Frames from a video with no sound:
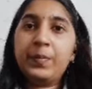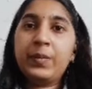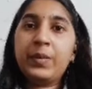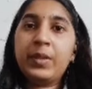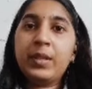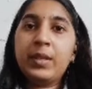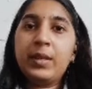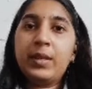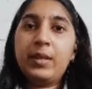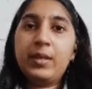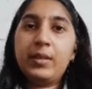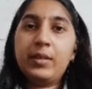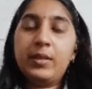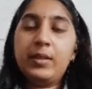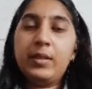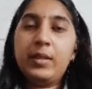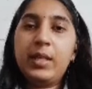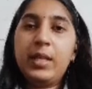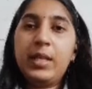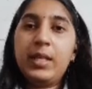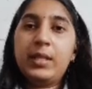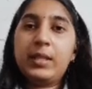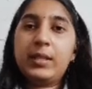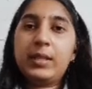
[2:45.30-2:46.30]
Hence,
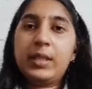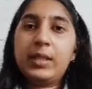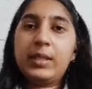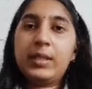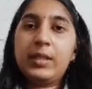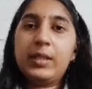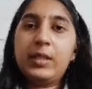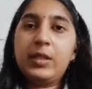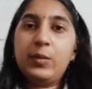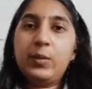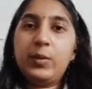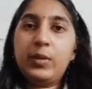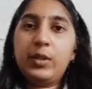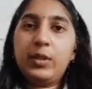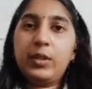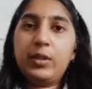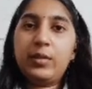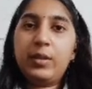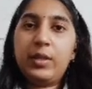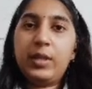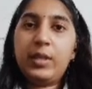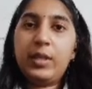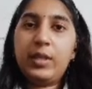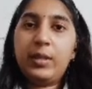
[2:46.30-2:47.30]
taxes will create
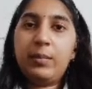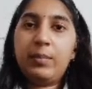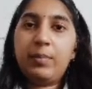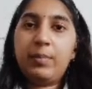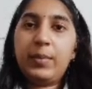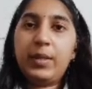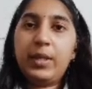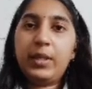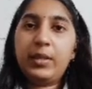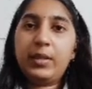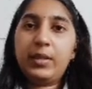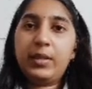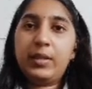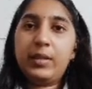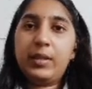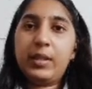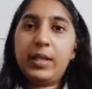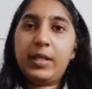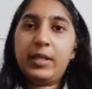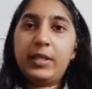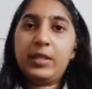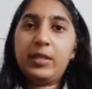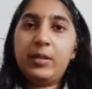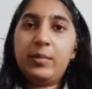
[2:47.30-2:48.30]
impact in
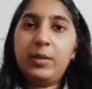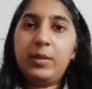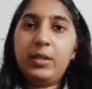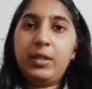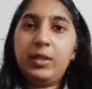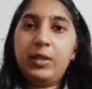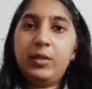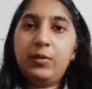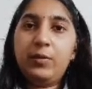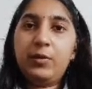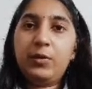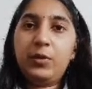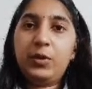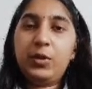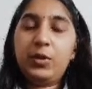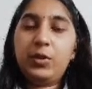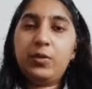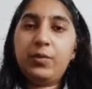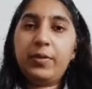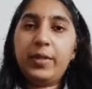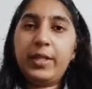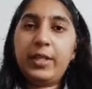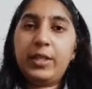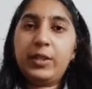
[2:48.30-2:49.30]
estimating future
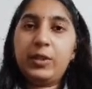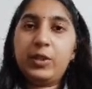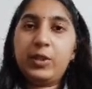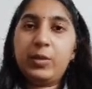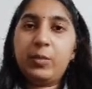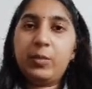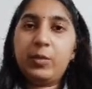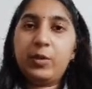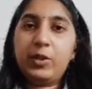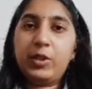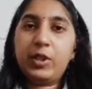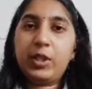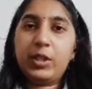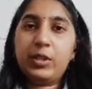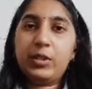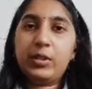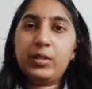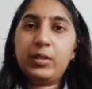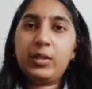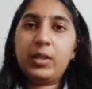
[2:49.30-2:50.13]
financial projection.